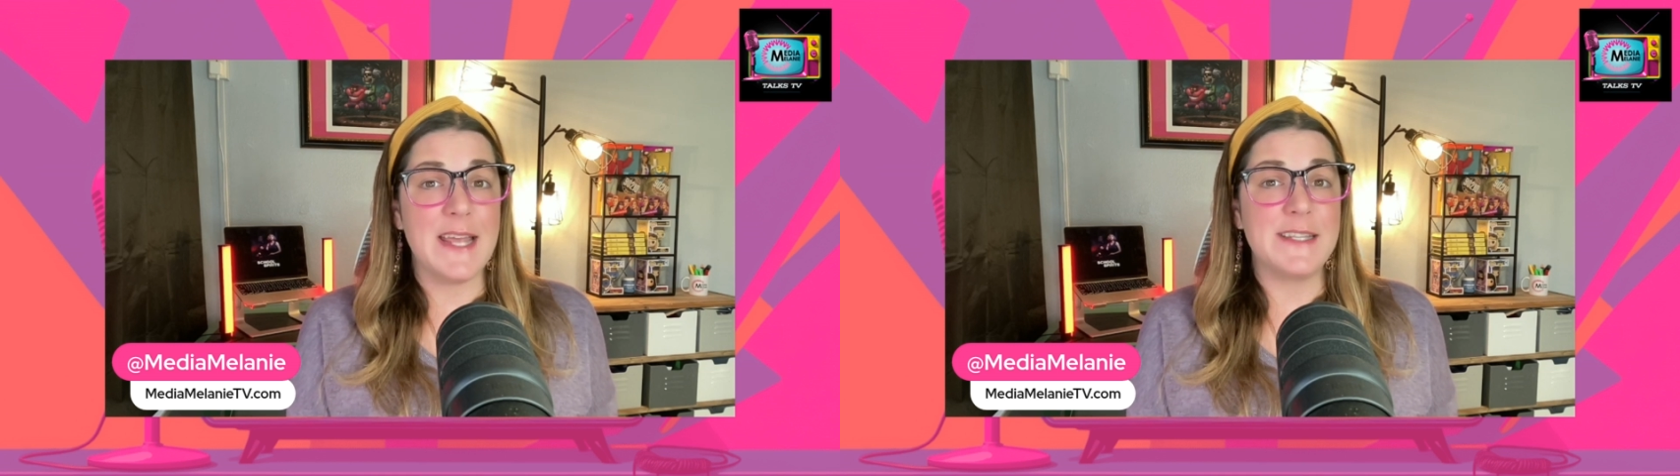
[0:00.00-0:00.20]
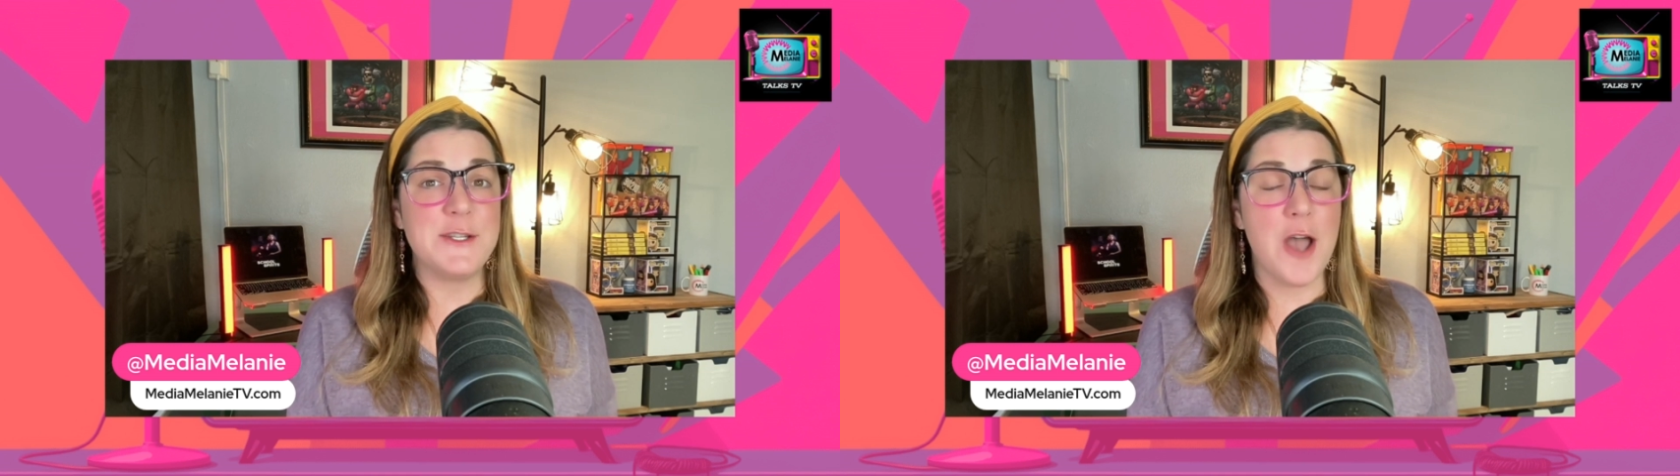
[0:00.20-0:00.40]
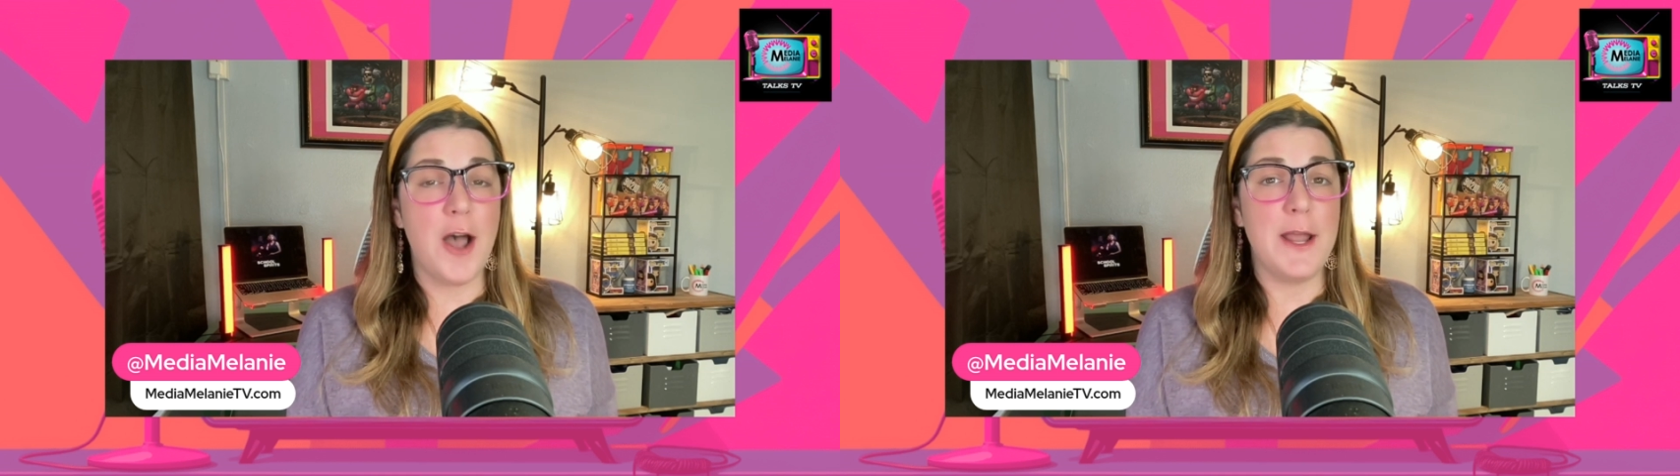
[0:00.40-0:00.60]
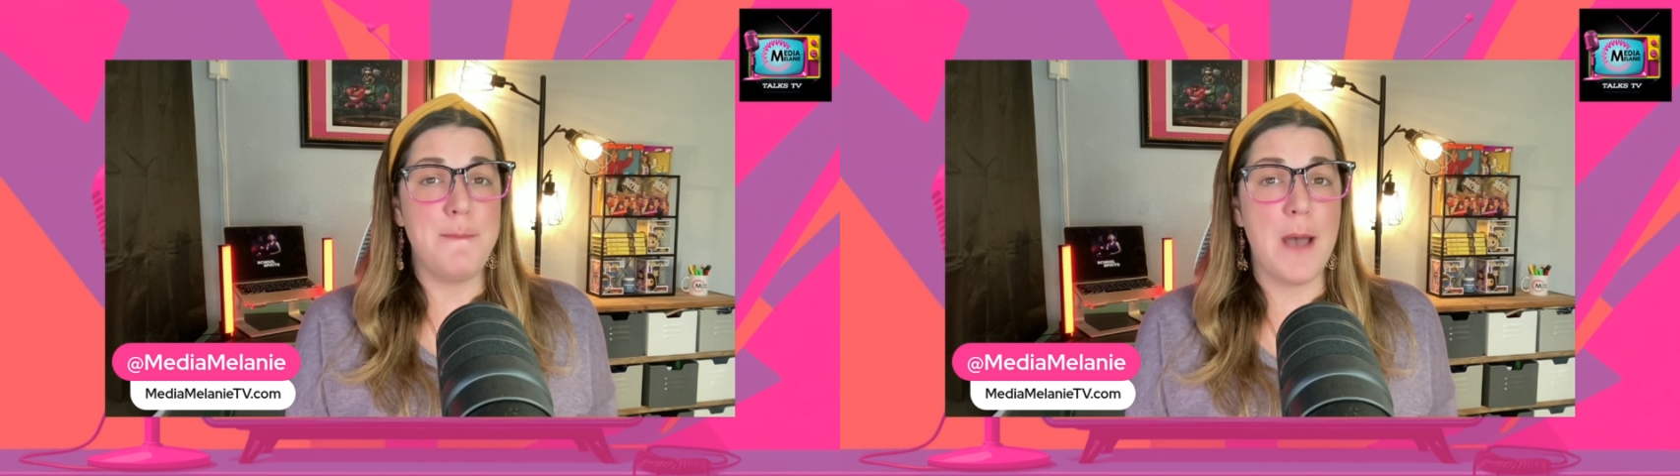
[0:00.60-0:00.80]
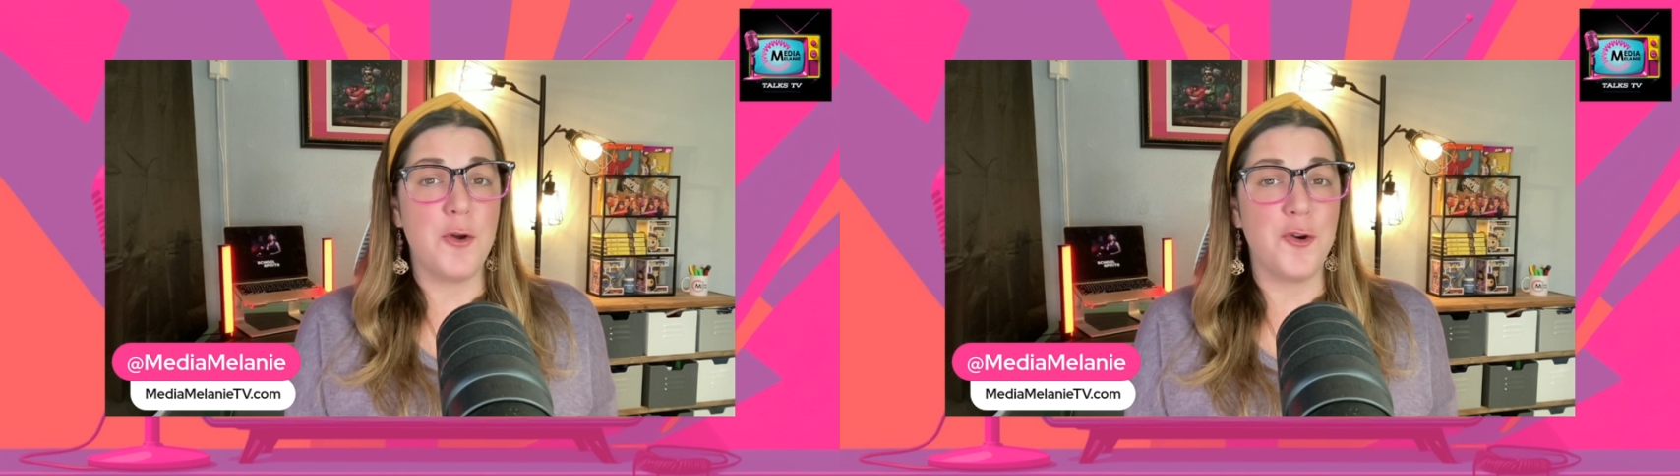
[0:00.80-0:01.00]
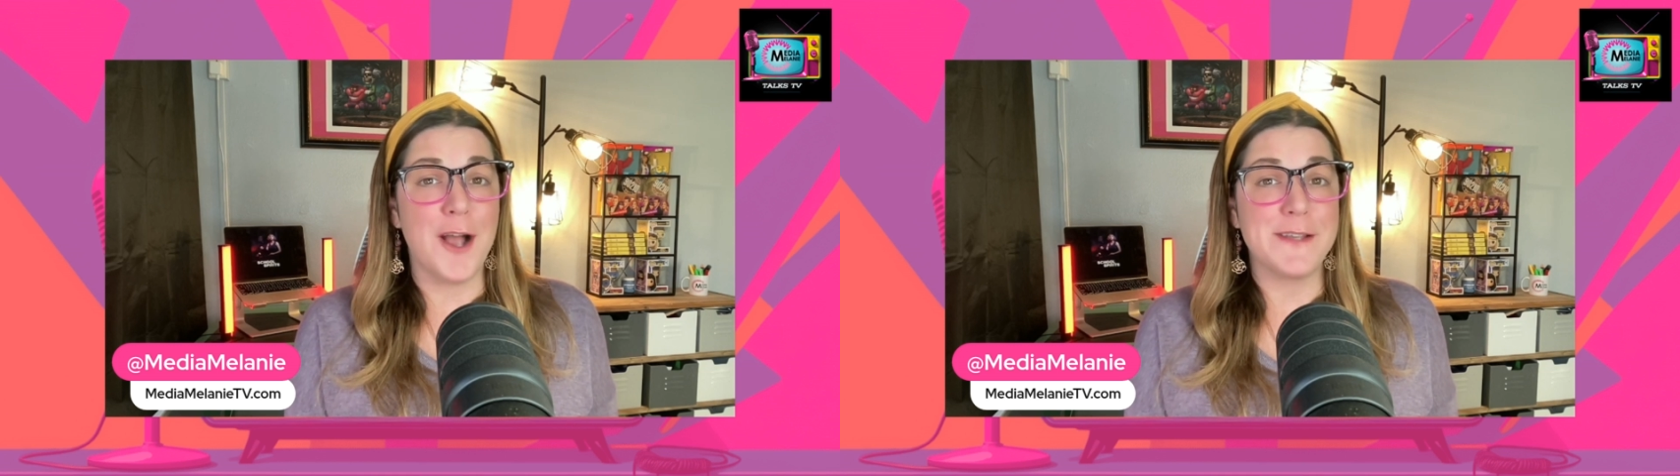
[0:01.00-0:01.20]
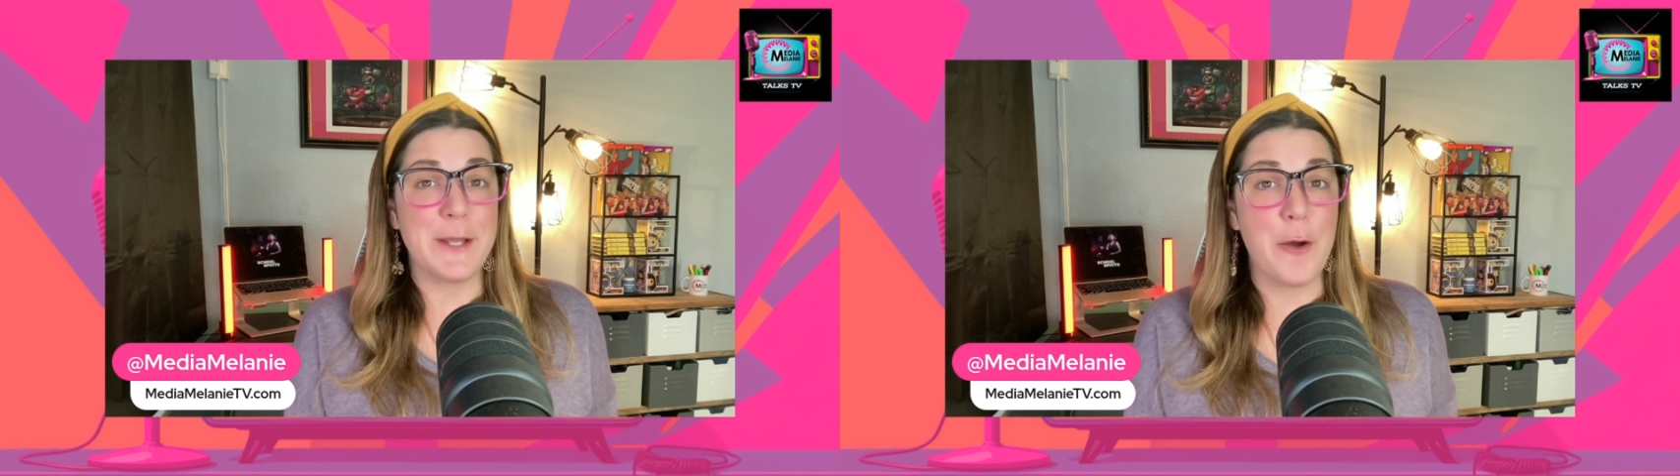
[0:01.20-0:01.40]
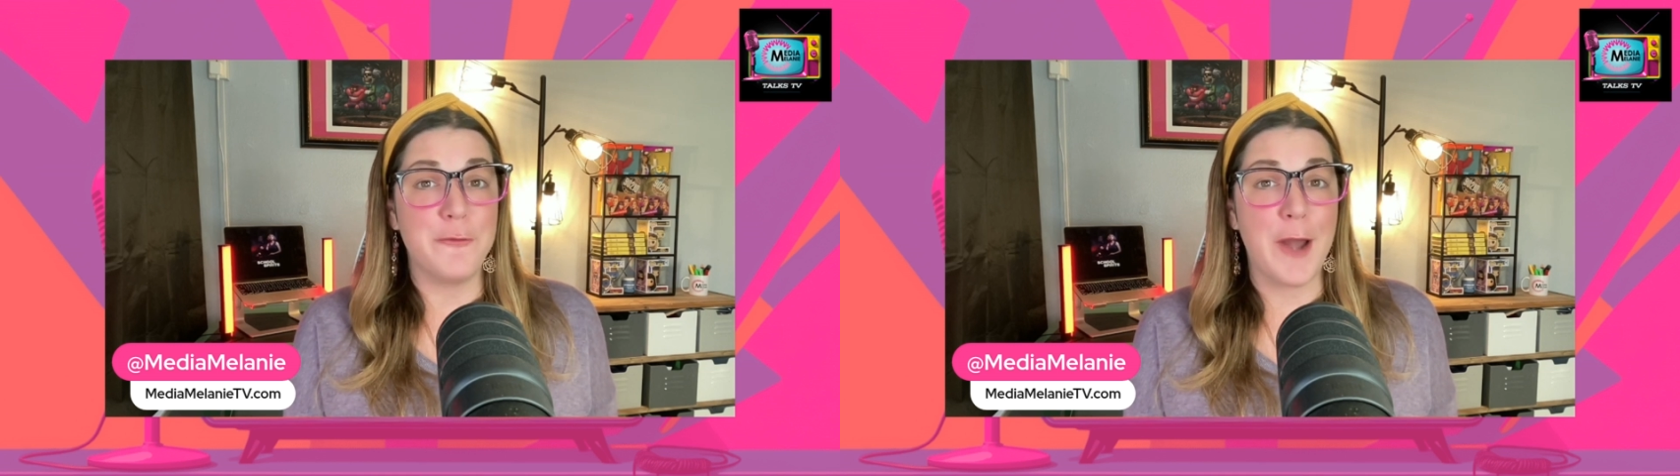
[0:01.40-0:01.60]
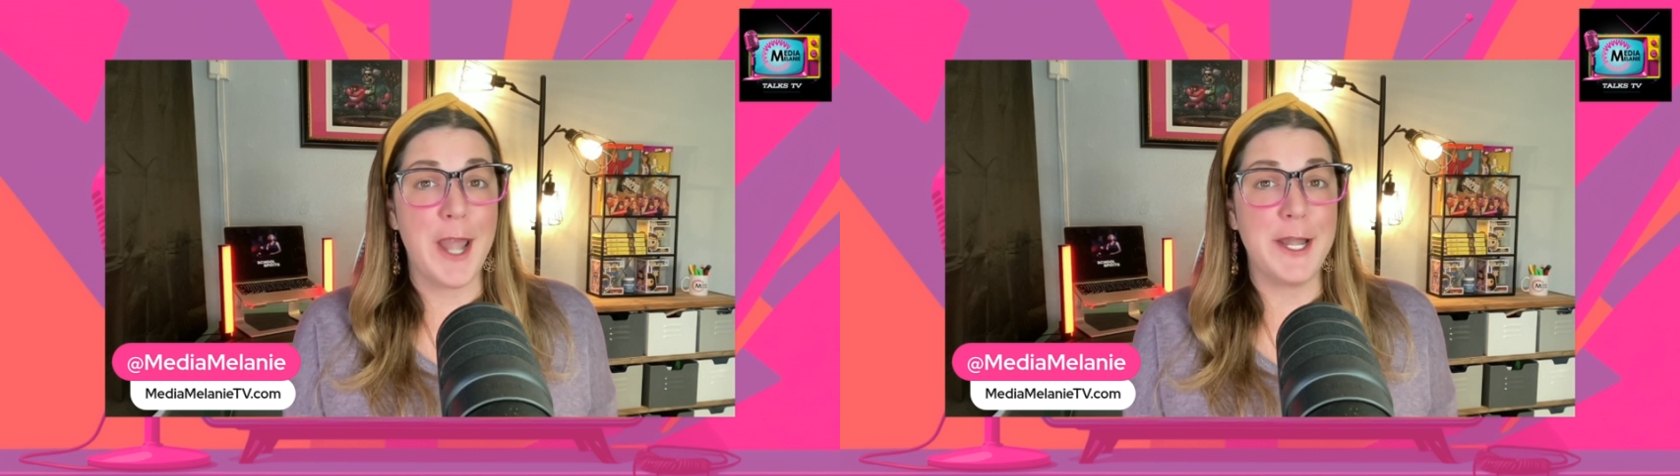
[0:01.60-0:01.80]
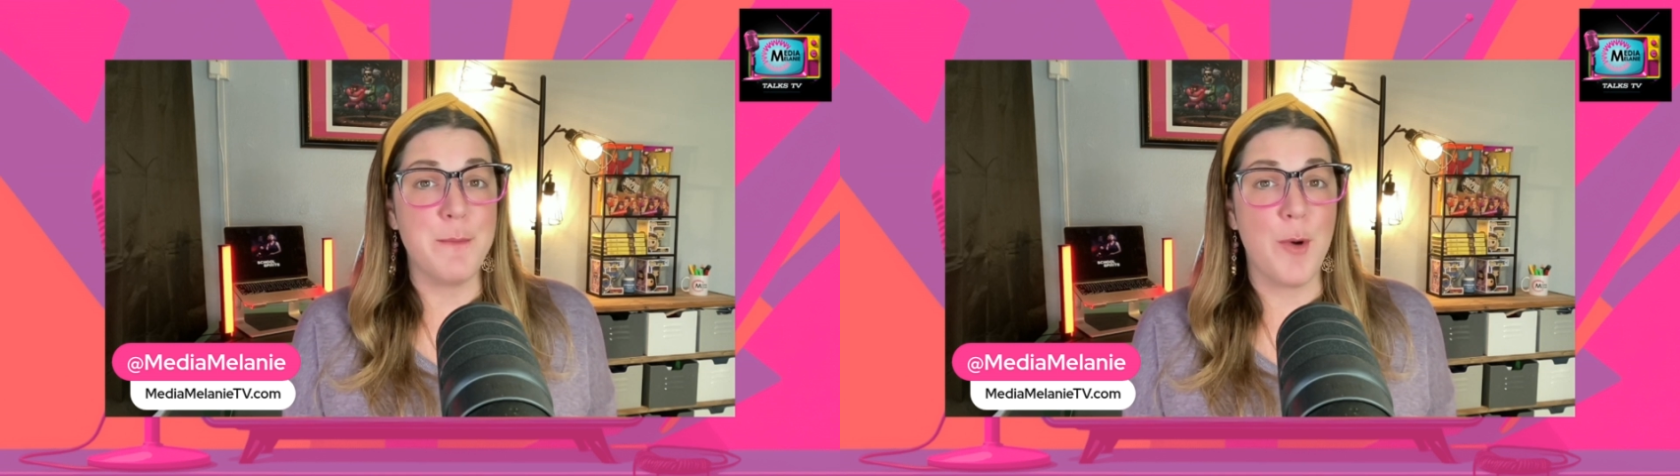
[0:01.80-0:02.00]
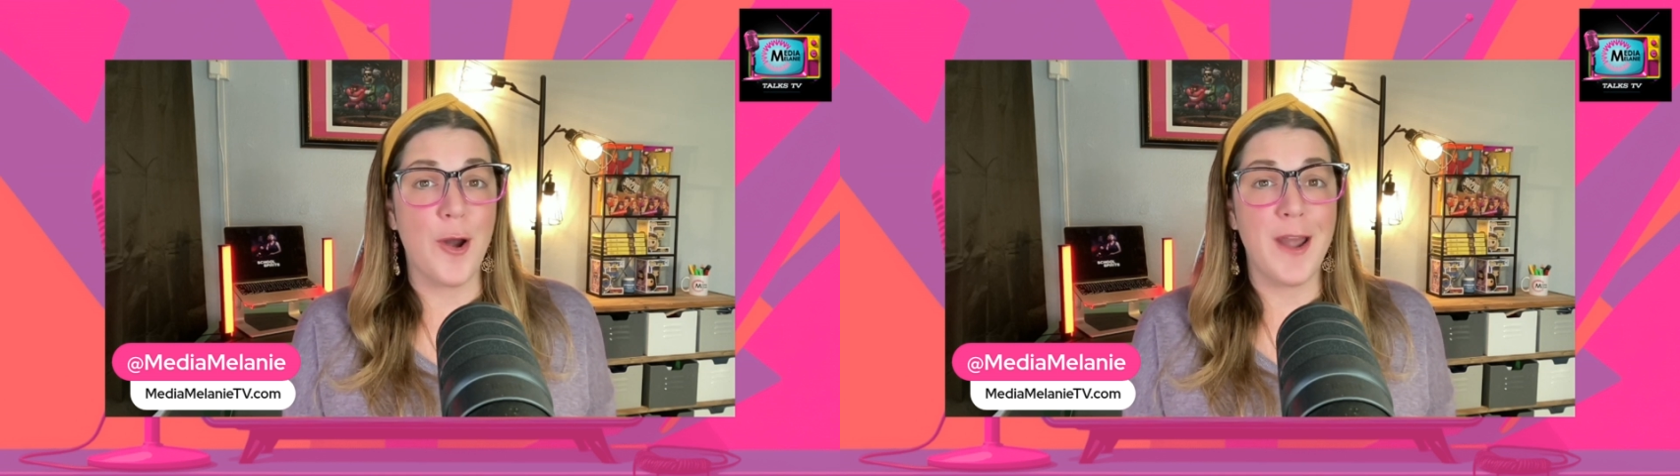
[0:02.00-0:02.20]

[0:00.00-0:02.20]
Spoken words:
it's not about crossing over anymore,